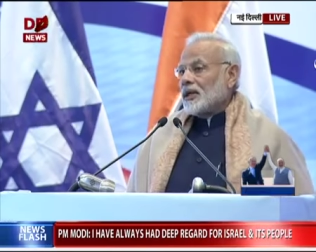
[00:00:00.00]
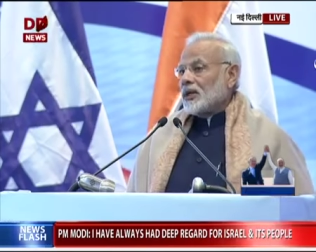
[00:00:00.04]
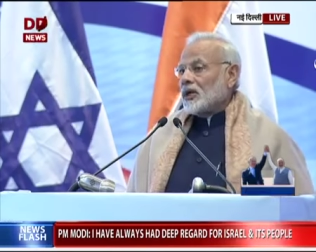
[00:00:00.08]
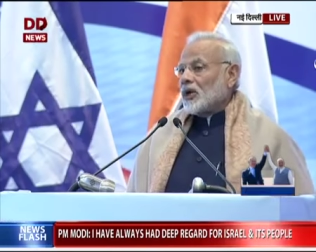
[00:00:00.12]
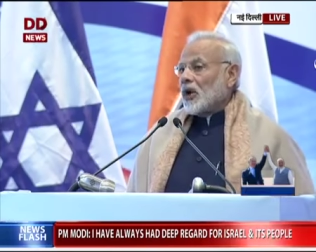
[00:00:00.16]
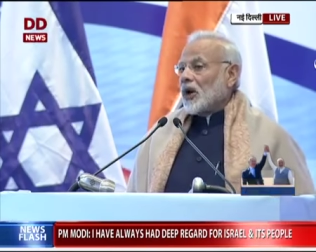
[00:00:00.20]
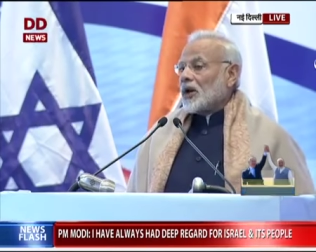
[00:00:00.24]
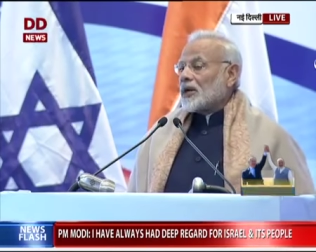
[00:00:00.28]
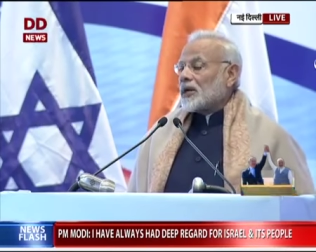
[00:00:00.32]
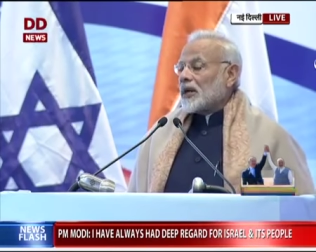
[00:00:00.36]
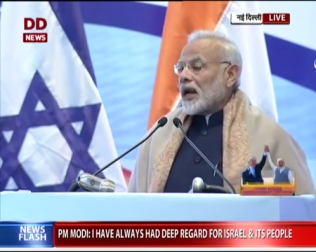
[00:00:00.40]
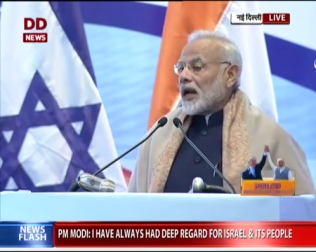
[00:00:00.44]

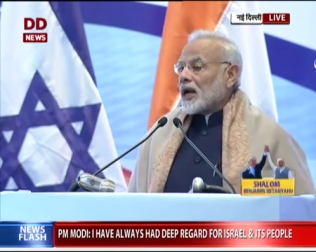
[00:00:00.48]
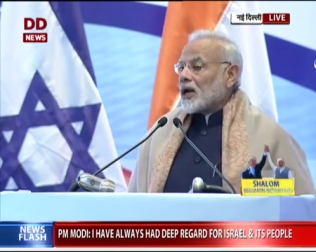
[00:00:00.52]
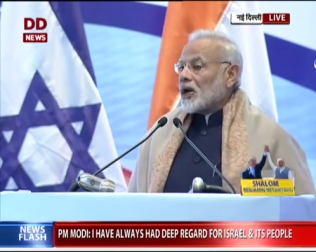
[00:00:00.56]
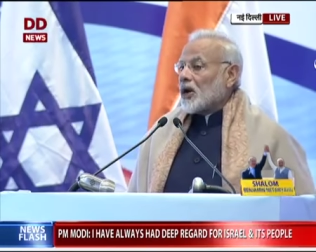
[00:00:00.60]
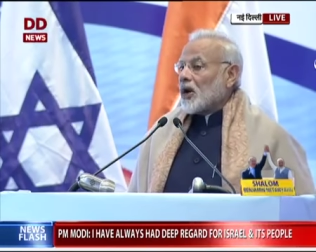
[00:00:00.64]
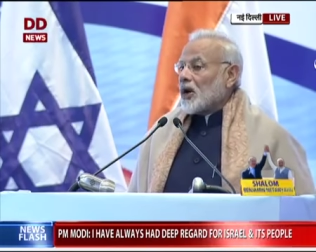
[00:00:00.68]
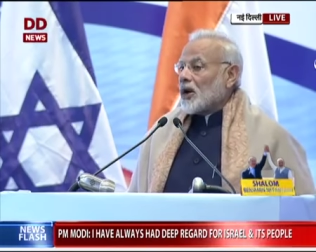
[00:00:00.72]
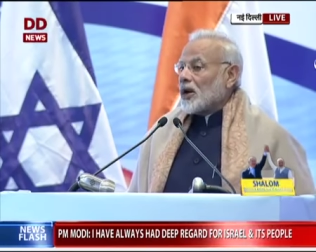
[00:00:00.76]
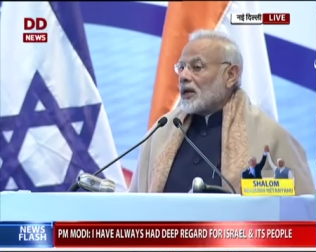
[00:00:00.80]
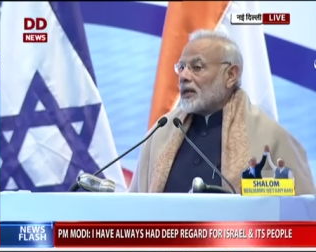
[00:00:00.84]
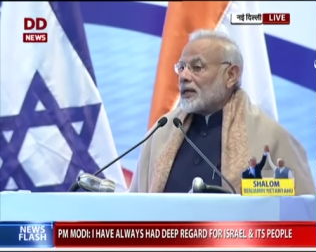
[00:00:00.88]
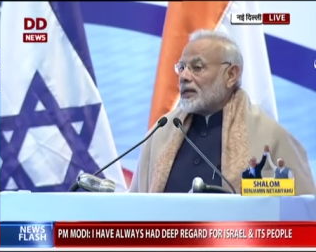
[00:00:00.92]
your
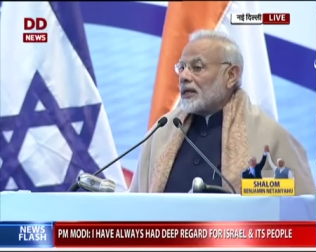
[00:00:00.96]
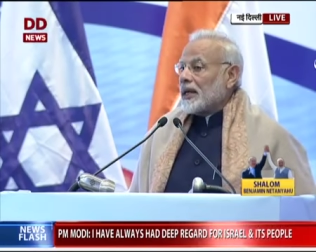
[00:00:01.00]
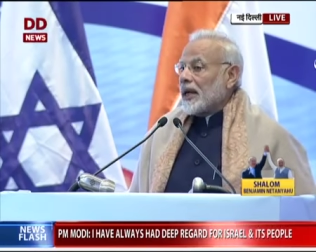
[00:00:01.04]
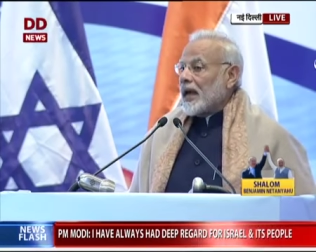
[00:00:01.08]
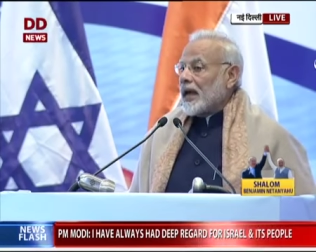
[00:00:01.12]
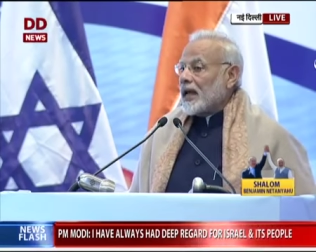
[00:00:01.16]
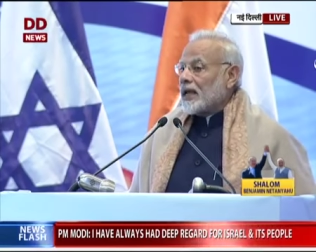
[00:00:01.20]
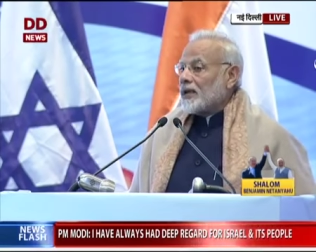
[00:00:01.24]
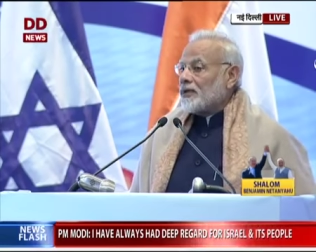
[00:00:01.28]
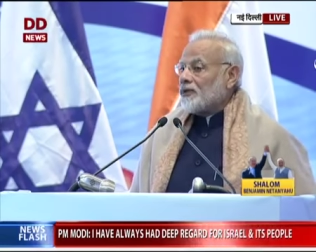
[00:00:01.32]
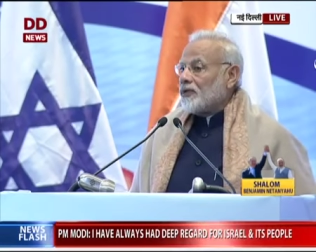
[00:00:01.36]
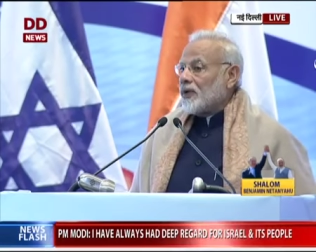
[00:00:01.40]
technology
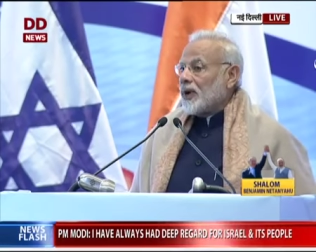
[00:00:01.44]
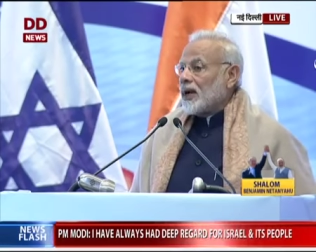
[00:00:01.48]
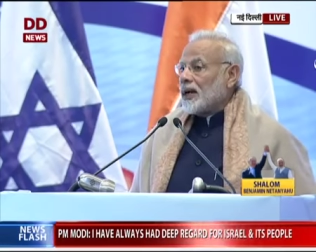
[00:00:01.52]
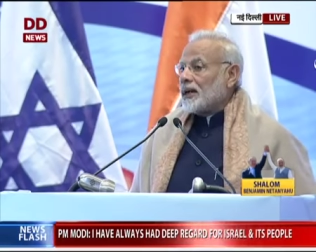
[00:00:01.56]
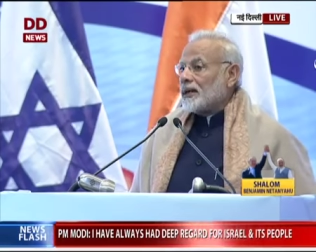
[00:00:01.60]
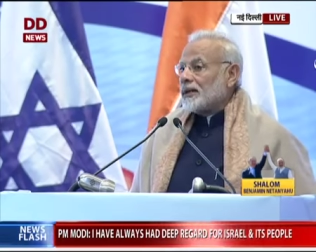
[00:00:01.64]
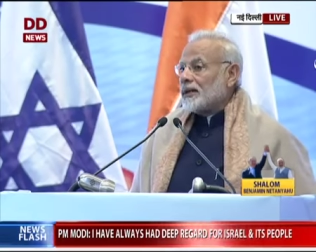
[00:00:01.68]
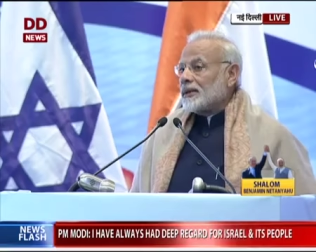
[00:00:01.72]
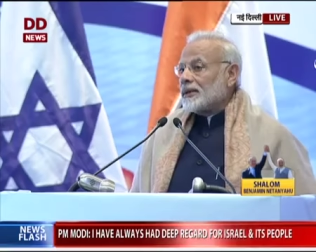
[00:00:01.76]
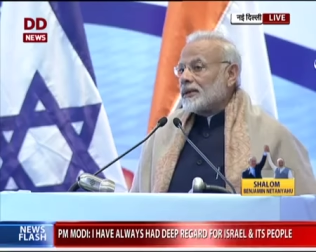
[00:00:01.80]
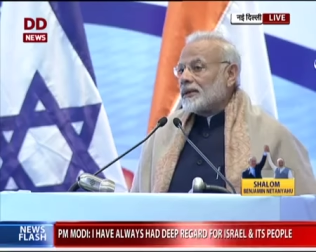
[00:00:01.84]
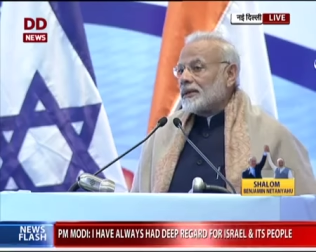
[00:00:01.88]
has won